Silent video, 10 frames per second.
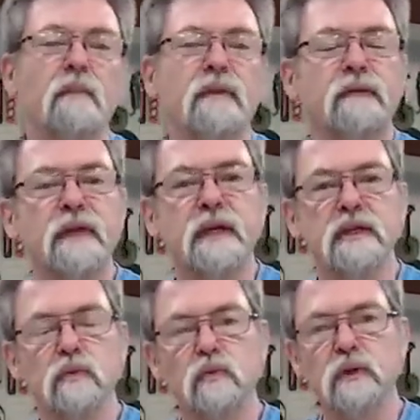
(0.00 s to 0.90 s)
But the thing
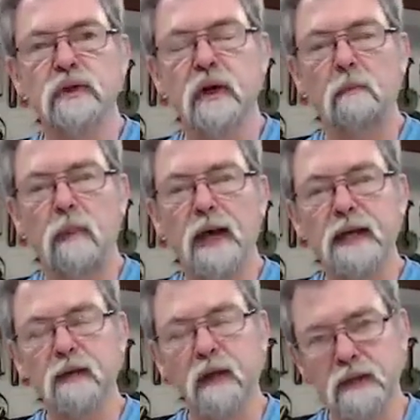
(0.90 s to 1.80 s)
is, with a
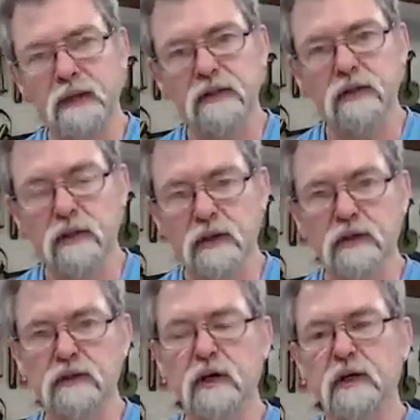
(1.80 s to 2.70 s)
blade like this, you're
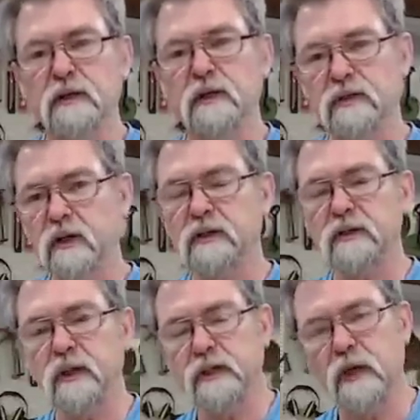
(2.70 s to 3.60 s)
not designed, it's not
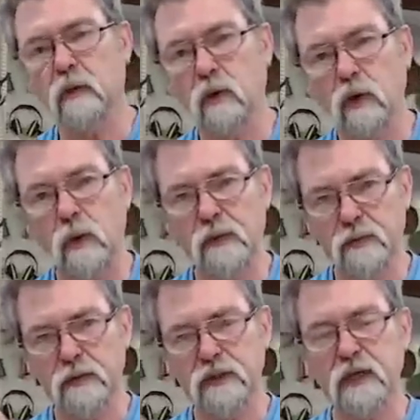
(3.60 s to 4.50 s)
designed to go all the way
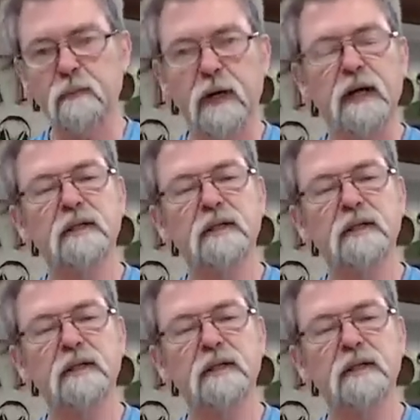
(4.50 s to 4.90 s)
through the timber.